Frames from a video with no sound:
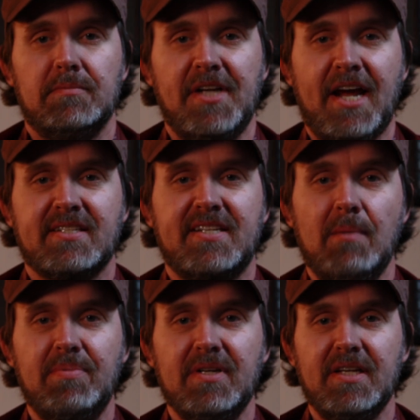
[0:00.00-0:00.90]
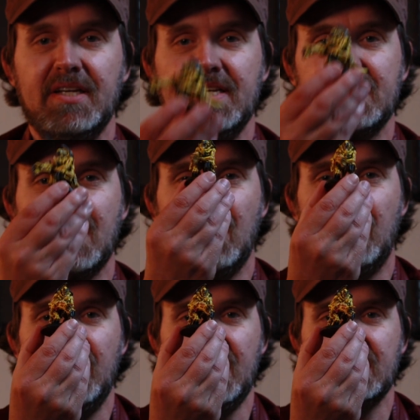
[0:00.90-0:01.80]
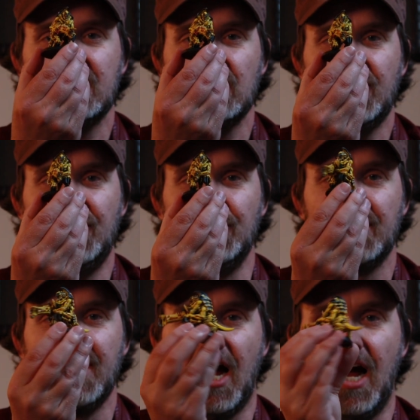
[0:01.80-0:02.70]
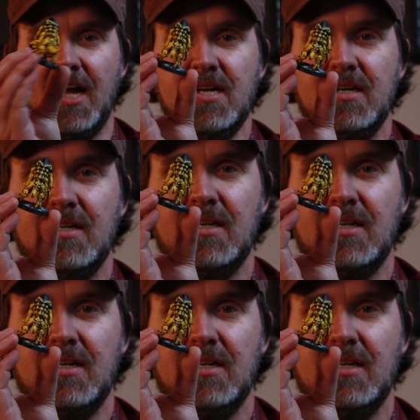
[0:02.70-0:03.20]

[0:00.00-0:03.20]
Next up is this cute guy,